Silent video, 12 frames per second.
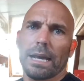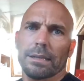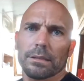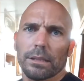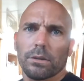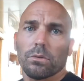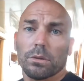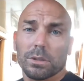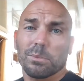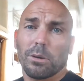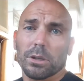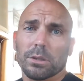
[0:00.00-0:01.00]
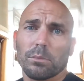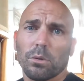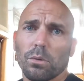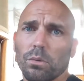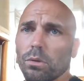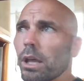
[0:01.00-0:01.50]
as little as
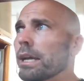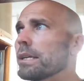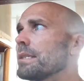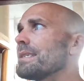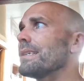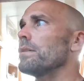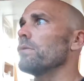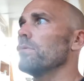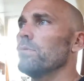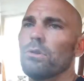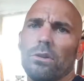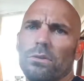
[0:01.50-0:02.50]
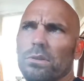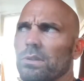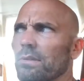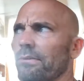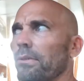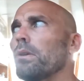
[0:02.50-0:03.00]
possible, like
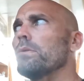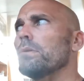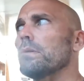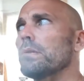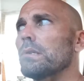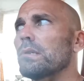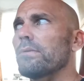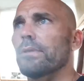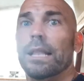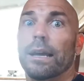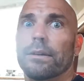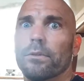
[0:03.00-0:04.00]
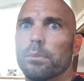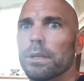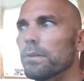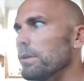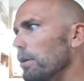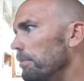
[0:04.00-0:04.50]
single-use fuses, for lack of a
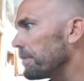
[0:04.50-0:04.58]
better term.